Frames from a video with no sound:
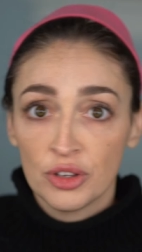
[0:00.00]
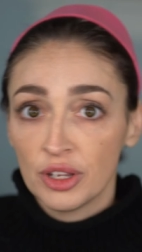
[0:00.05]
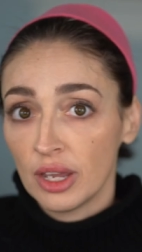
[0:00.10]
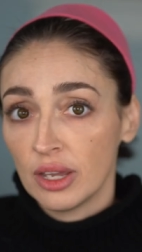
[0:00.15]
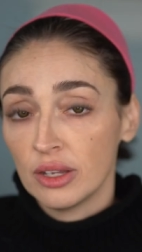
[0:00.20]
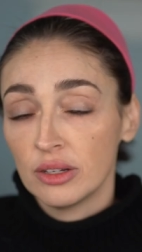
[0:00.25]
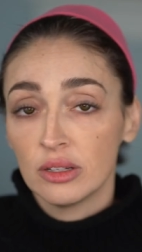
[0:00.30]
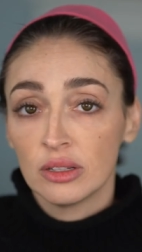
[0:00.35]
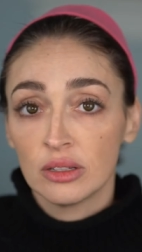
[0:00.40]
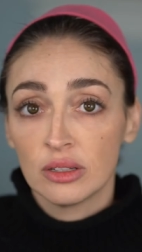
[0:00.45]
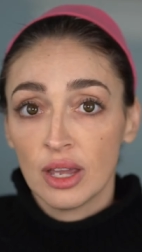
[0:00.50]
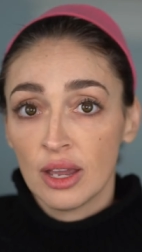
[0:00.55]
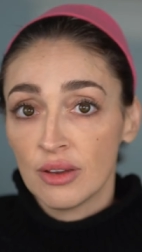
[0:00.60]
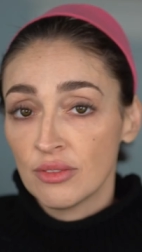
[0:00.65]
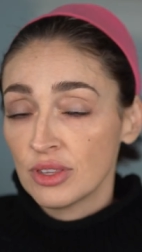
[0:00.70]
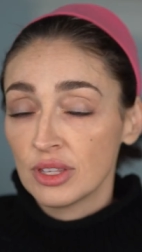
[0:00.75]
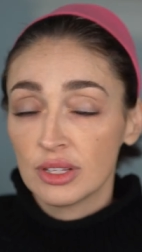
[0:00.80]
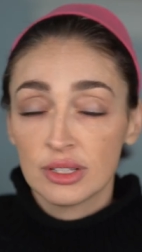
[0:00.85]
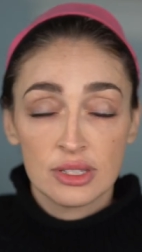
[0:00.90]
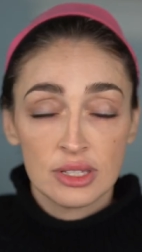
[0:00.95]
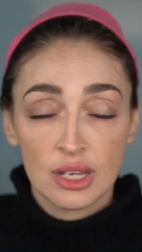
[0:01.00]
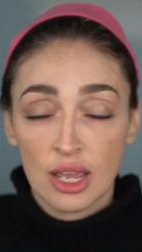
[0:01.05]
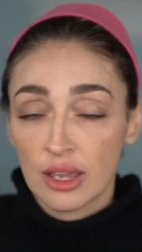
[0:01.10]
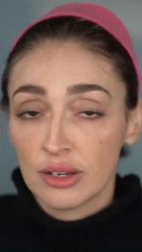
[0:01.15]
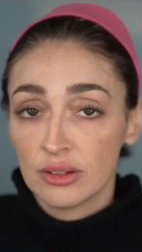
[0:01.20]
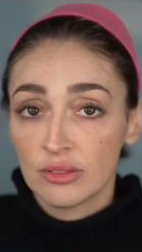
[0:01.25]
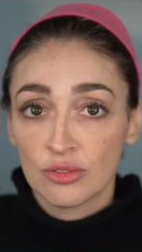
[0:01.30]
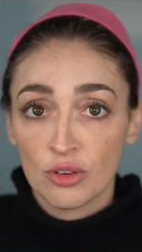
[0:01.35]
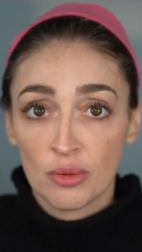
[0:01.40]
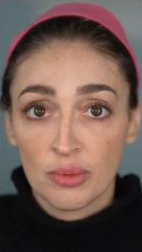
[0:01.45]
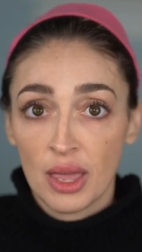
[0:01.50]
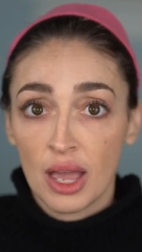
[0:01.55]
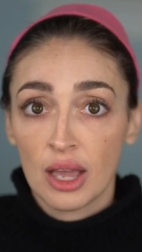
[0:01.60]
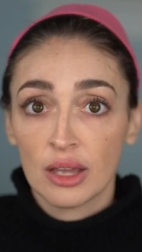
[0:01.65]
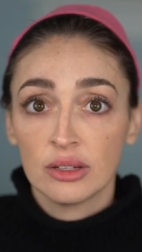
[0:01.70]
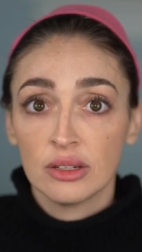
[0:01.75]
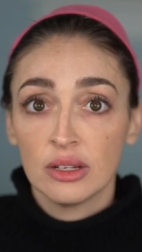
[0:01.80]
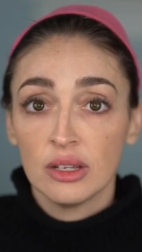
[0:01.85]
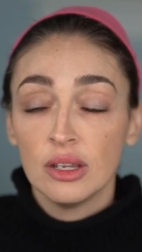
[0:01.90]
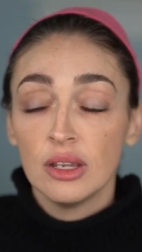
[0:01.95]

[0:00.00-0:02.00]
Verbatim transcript: dead. Everything's dead from that.